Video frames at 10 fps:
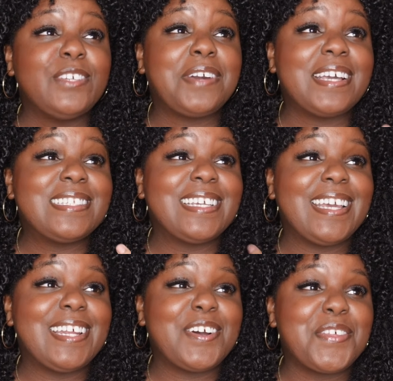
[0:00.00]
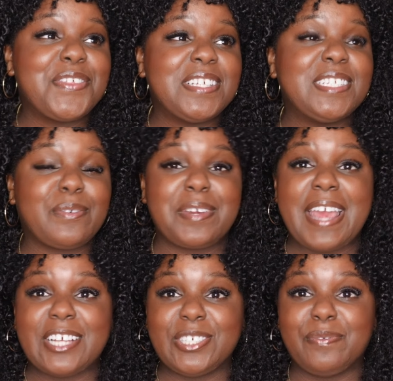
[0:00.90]
you guys to get an authentic
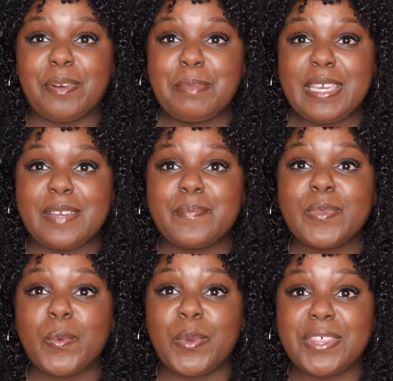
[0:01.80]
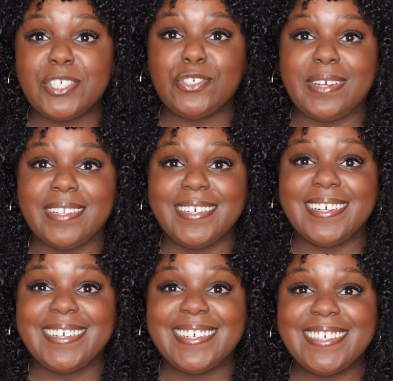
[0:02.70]
reaction from me with this trailer.
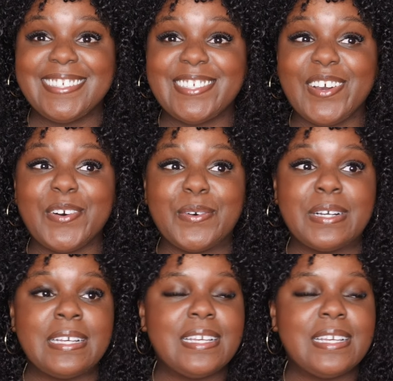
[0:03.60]
So